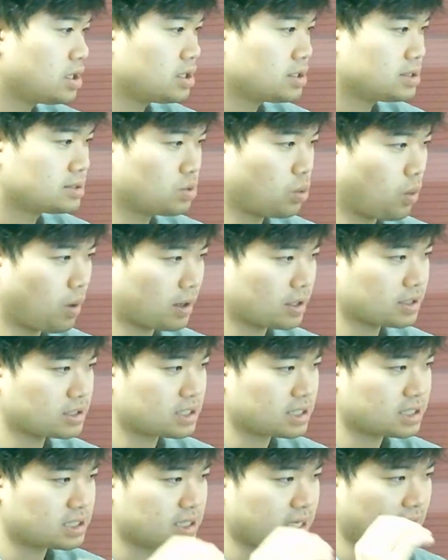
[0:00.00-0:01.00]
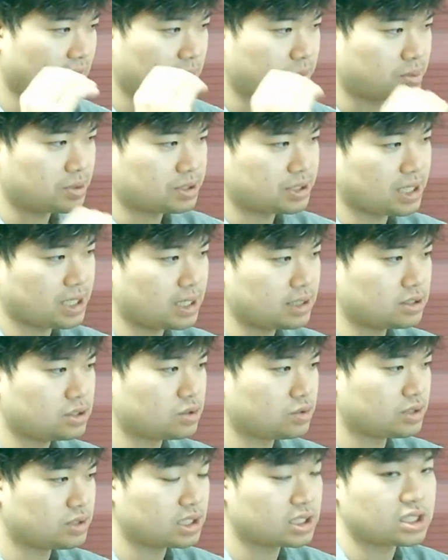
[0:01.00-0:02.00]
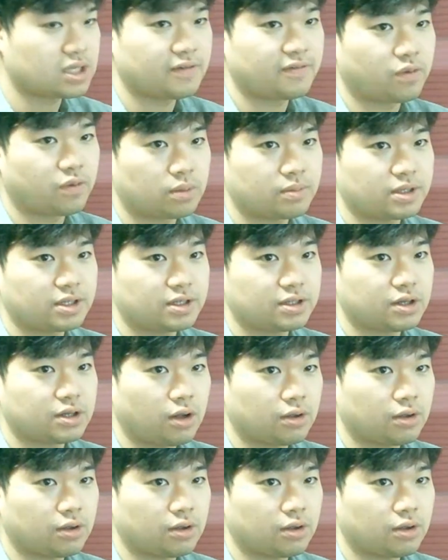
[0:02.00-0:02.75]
soared 68% to $64 million.